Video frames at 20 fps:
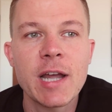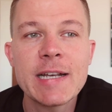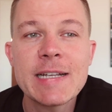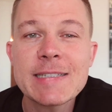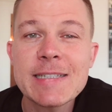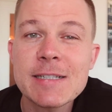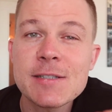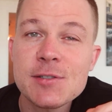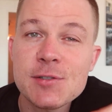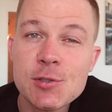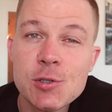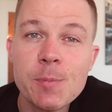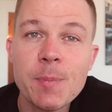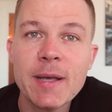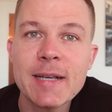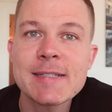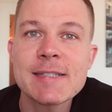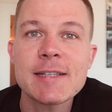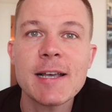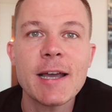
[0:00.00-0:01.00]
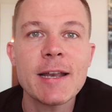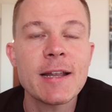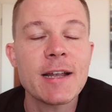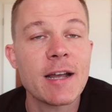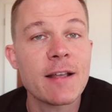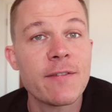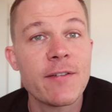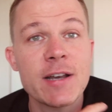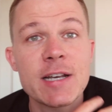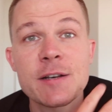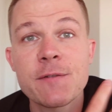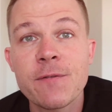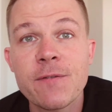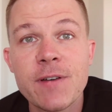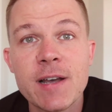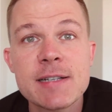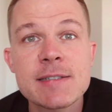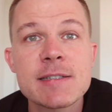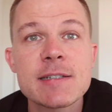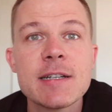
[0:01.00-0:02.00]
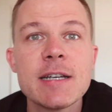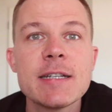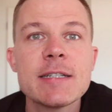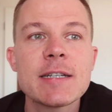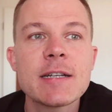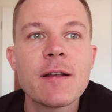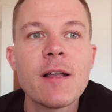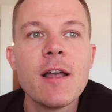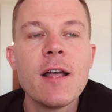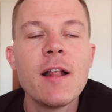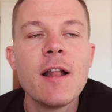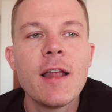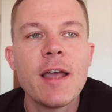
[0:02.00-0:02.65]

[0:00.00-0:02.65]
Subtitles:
And this is super exciting. I find it fascinating.